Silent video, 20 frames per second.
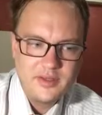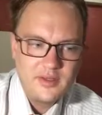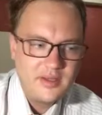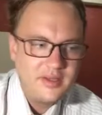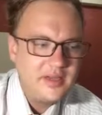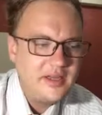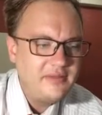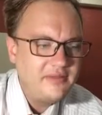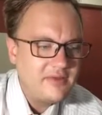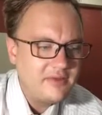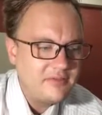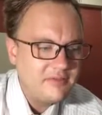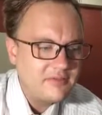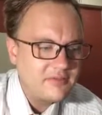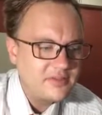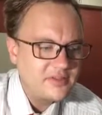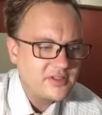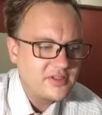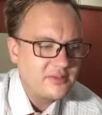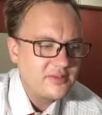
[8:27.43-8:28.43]
And even
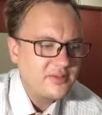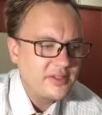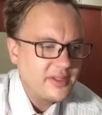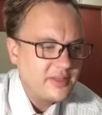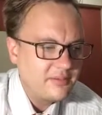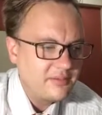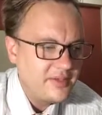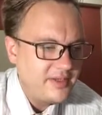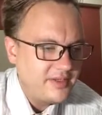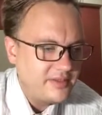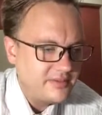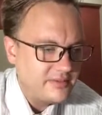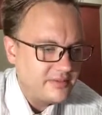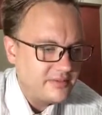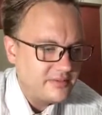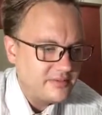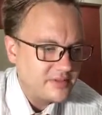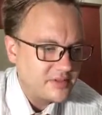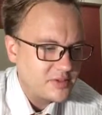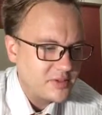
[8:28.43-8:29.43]
for someone like me
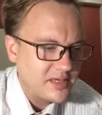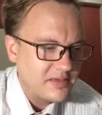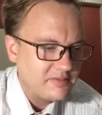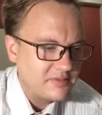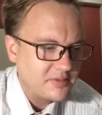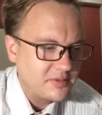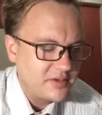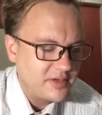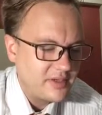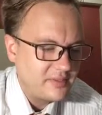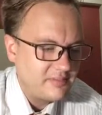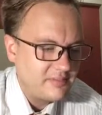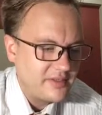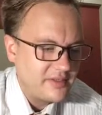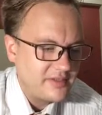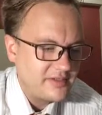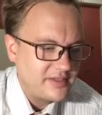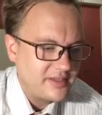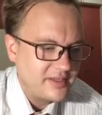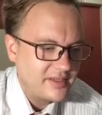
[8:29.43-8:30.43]
who's traveled quite a
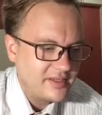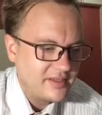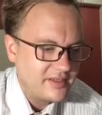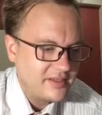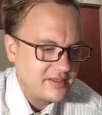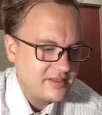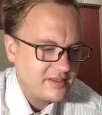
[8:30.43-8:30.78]
bit, like